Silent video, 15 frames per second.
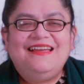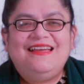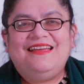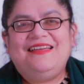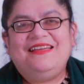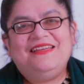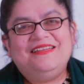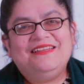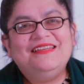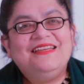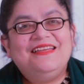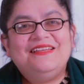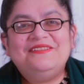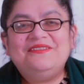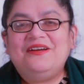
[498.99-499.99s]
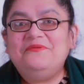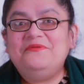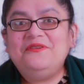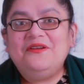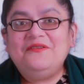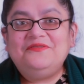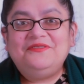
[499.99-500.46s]
So I
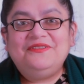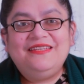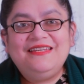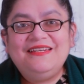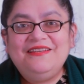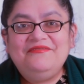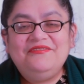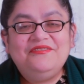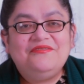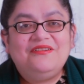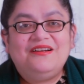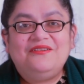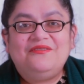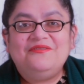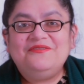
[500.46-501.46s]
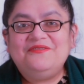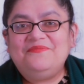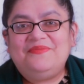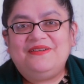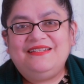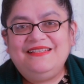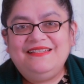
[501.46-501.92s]
would love to hear if you are also
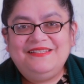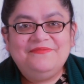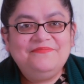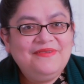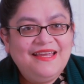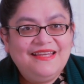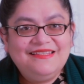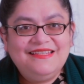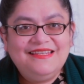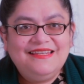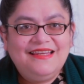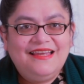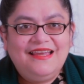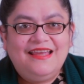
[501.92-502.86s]
participating